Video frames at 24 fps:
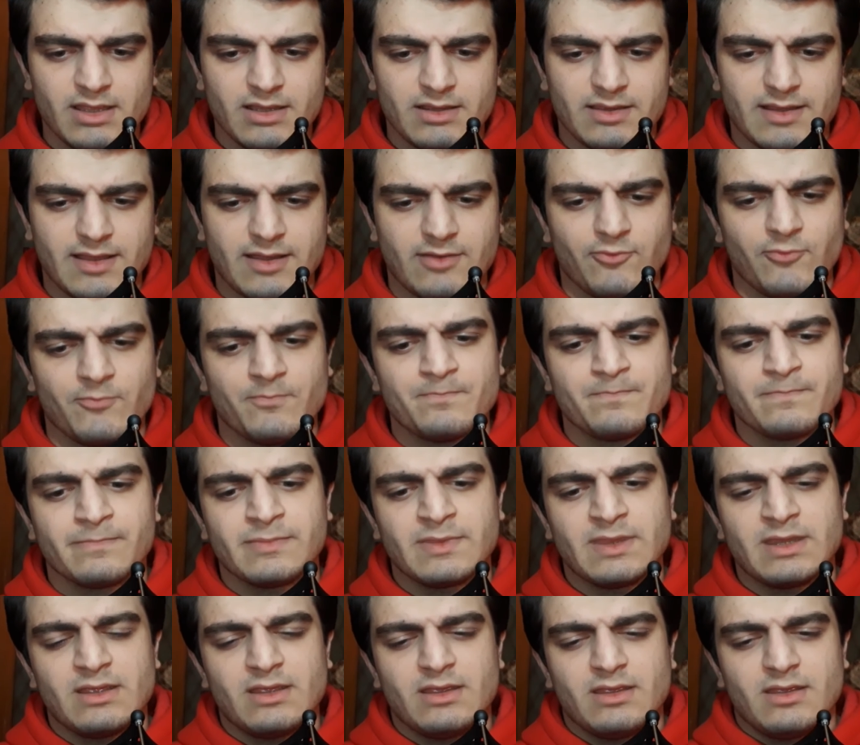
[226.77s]
Now,
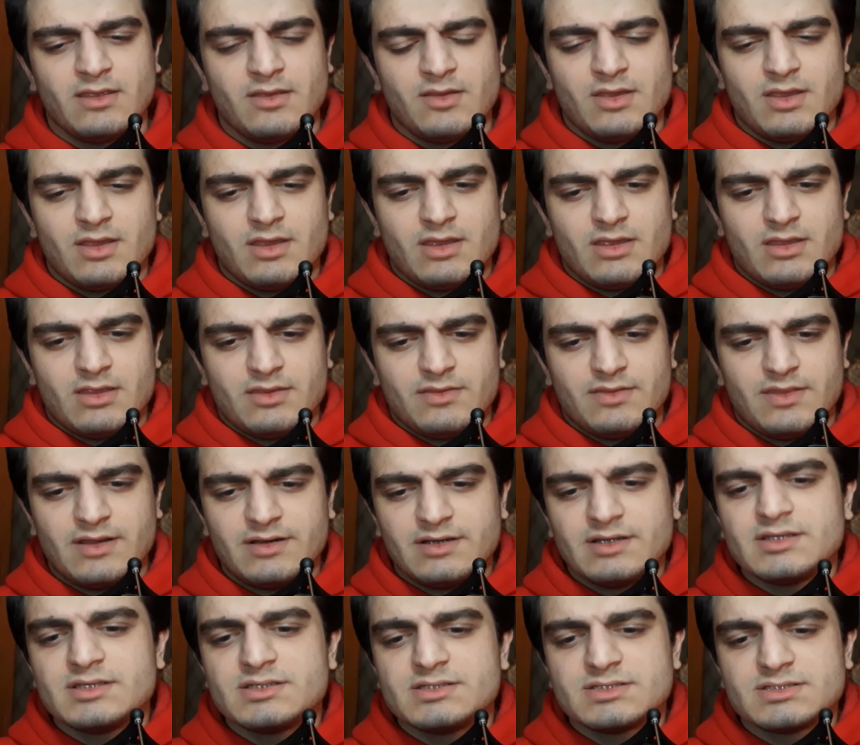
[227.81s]
there
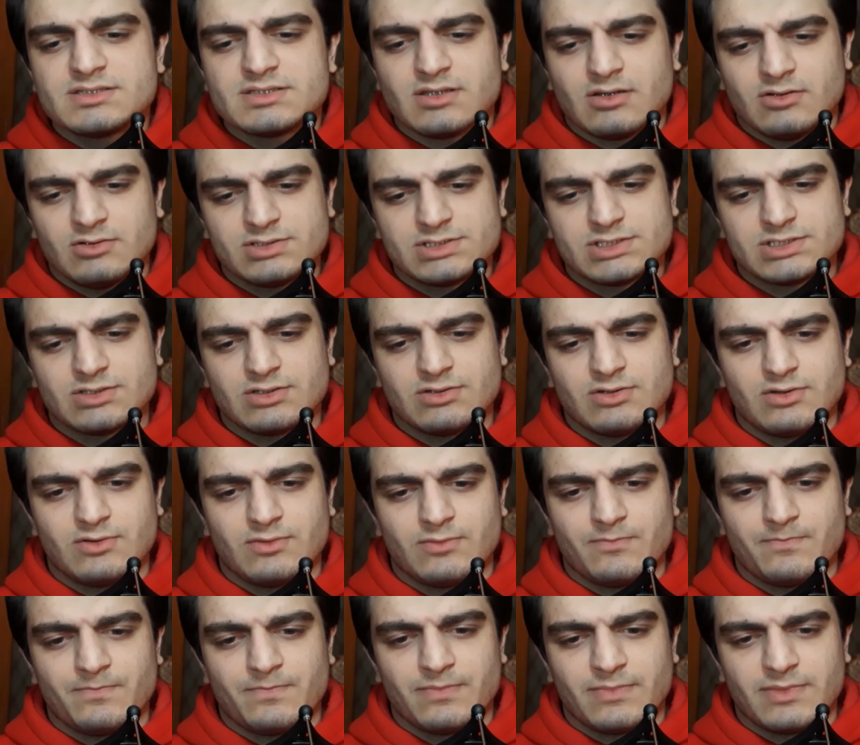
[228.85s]
is
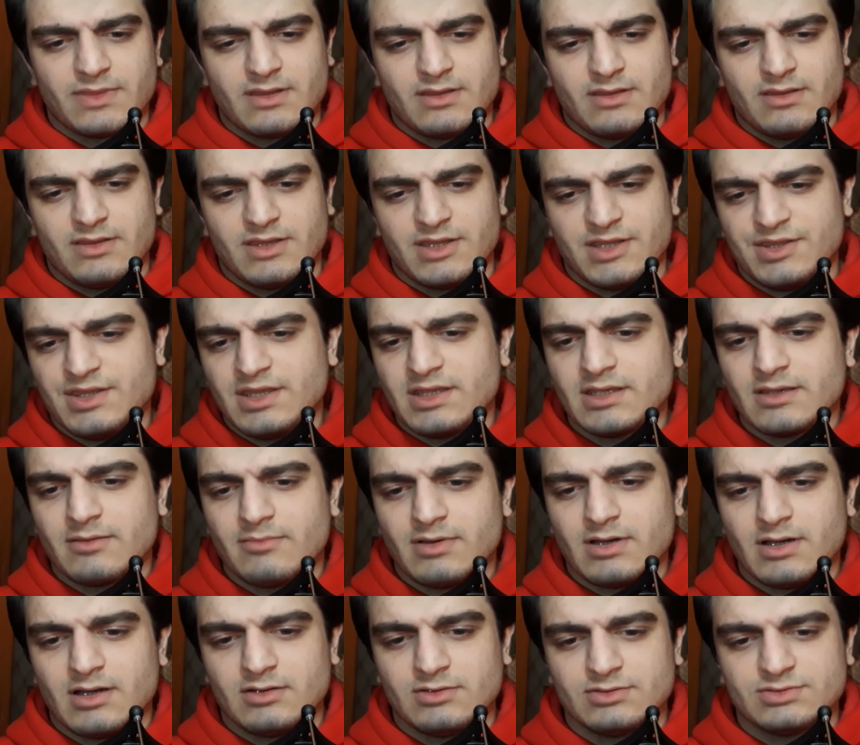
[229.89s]
also the thing
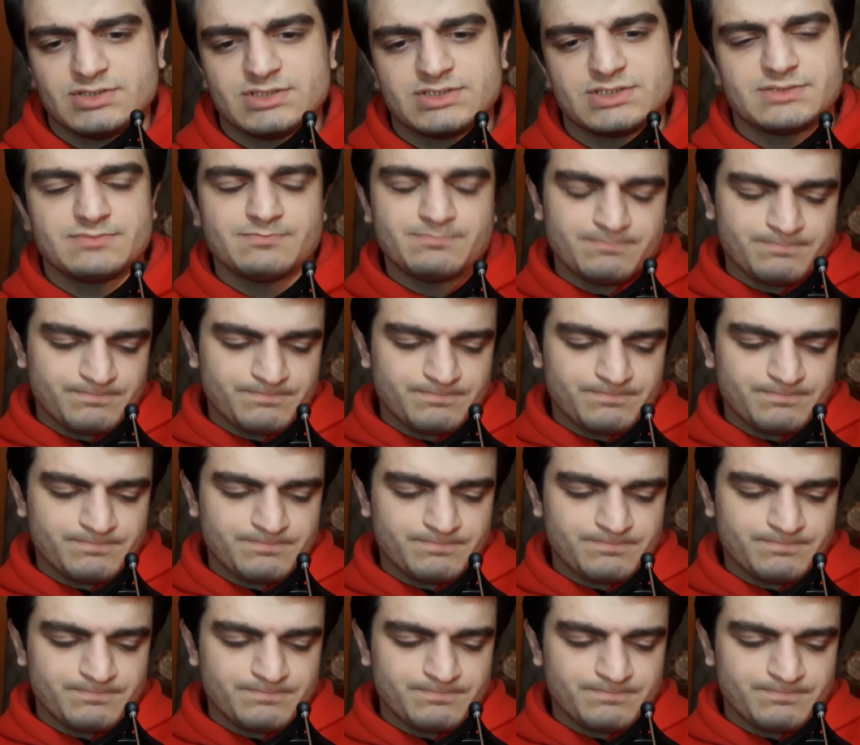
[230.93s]
about